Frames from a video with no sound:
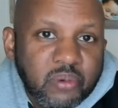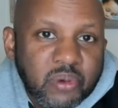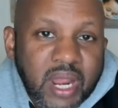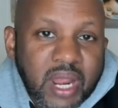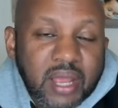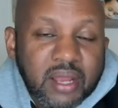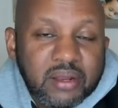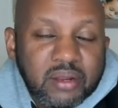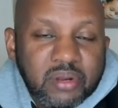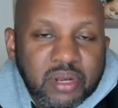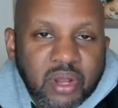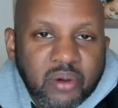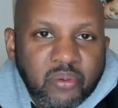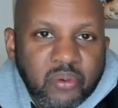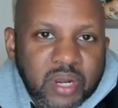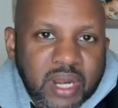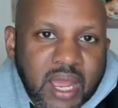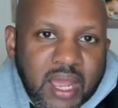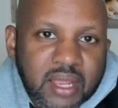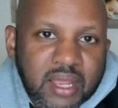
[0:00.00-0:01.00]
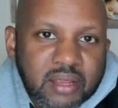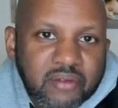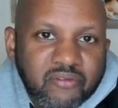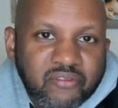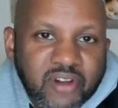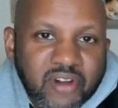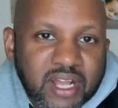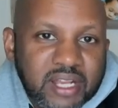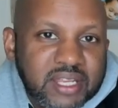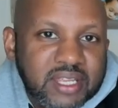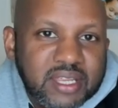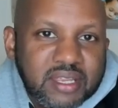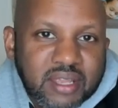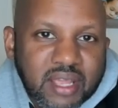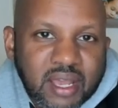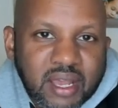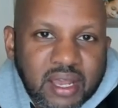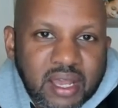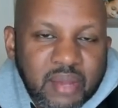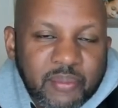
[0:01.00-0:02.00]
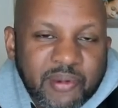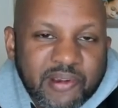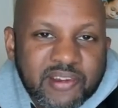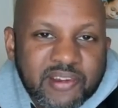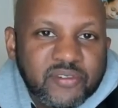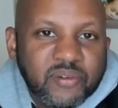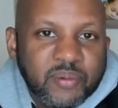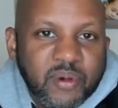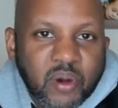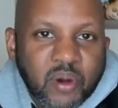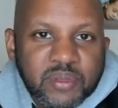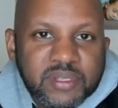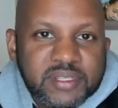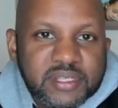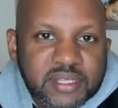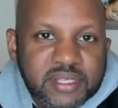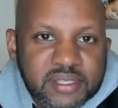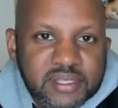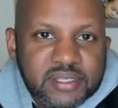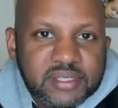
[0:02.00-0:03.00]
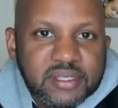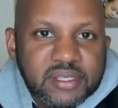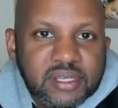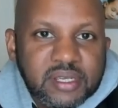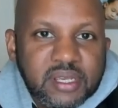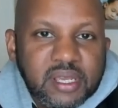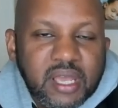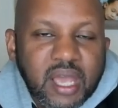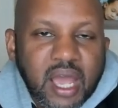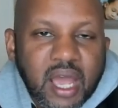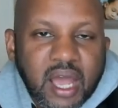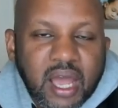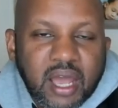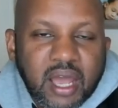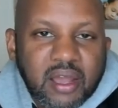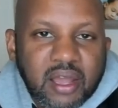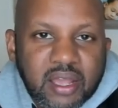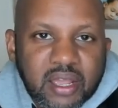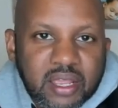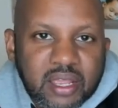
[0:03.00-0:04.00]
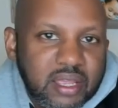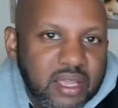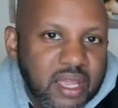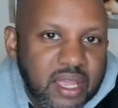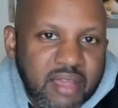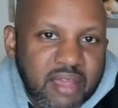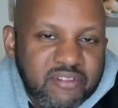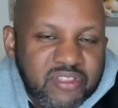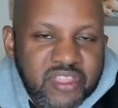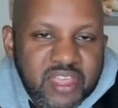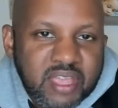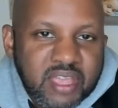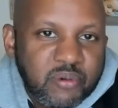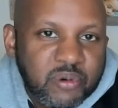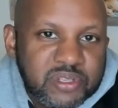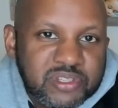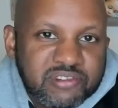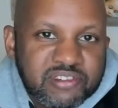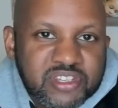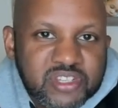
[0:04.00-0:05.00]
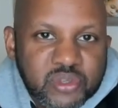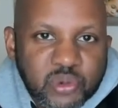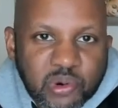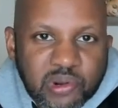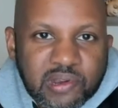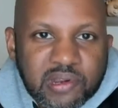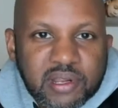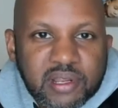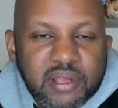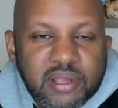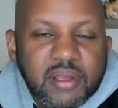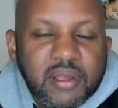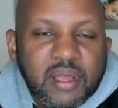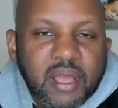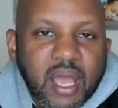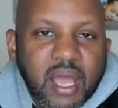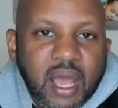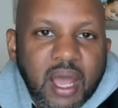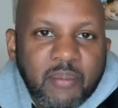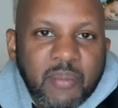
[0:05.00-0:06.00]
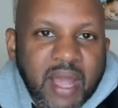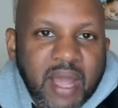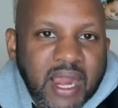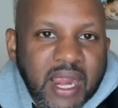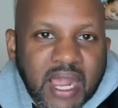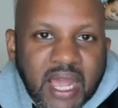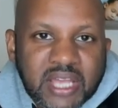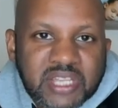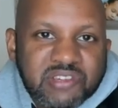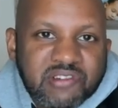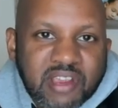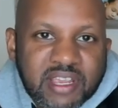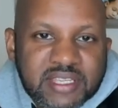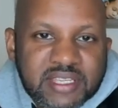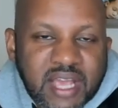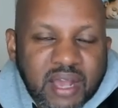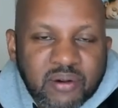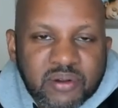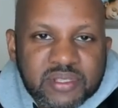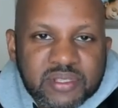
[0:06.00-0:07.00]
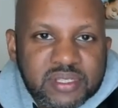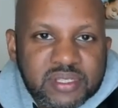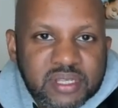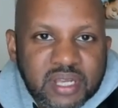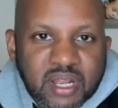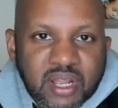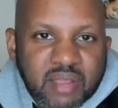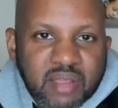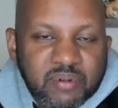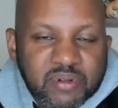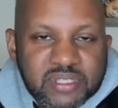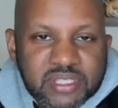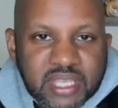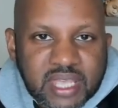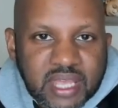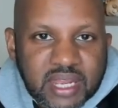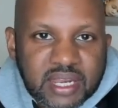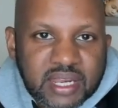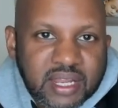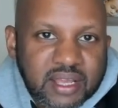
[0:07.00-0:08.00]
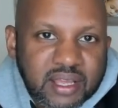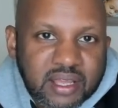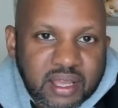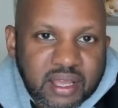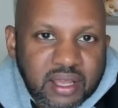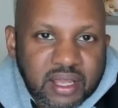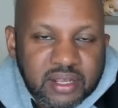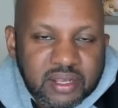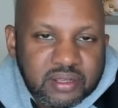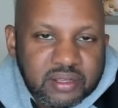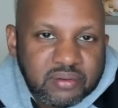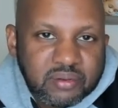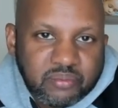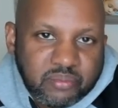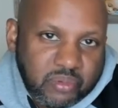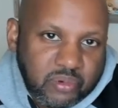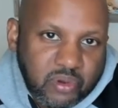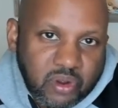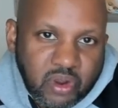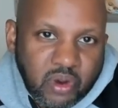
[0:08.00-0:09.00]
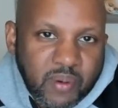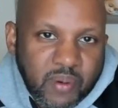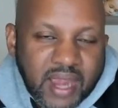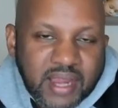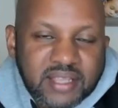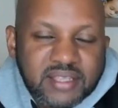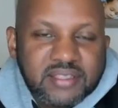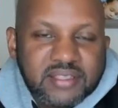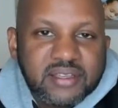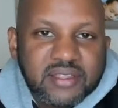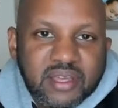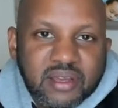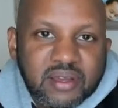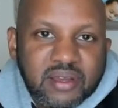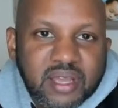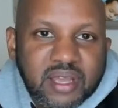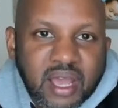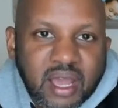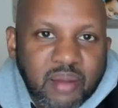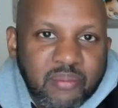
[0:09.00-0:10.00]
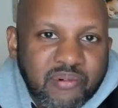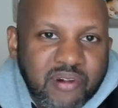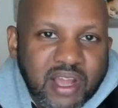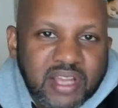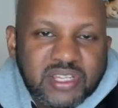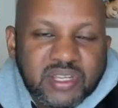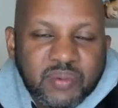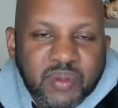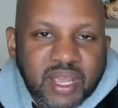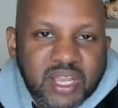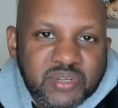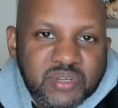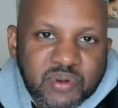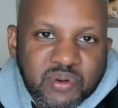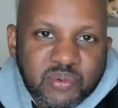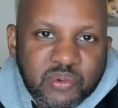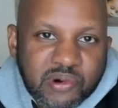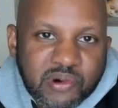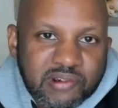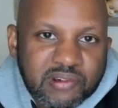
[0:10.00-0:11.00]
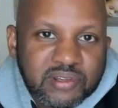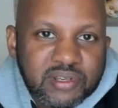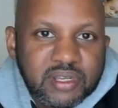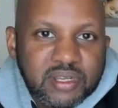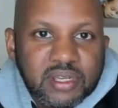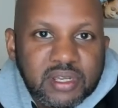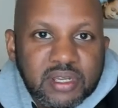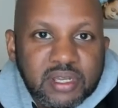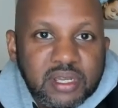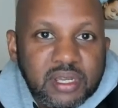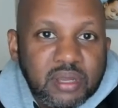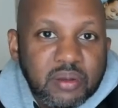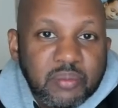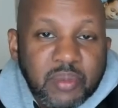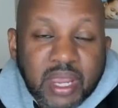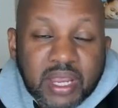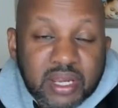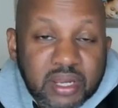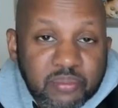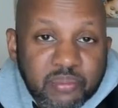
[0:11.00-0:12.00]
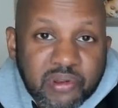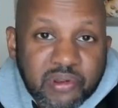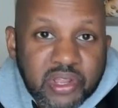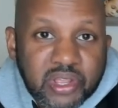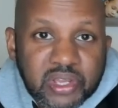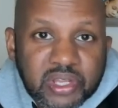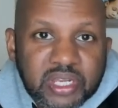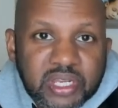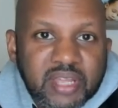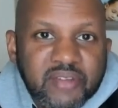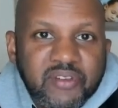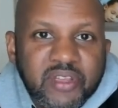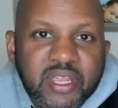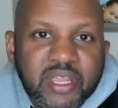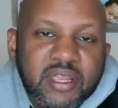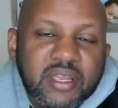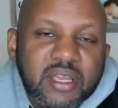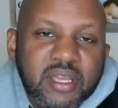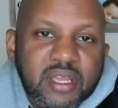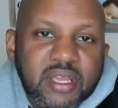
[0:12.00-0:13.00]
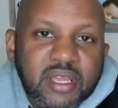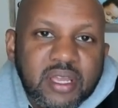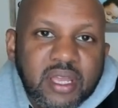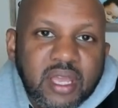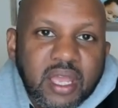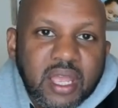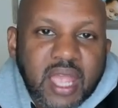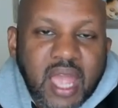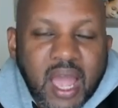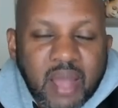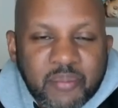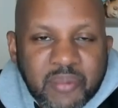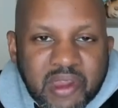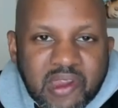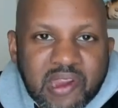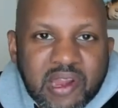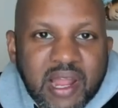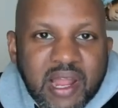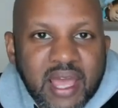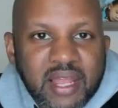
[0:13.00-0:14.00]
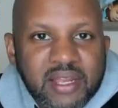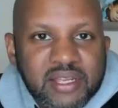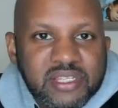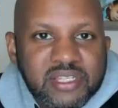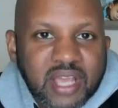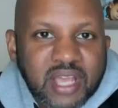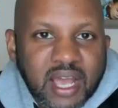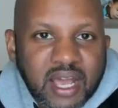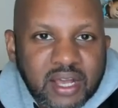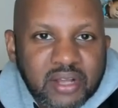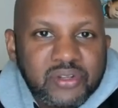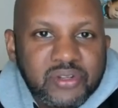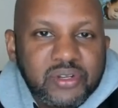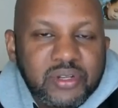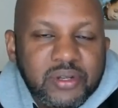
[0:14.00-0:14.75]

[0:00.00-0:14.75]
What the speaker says: I finally emerged from homelessness, everything was restored. By God's grace, I was able to go back into the project management world, making a pretty good living. Got married, had a child.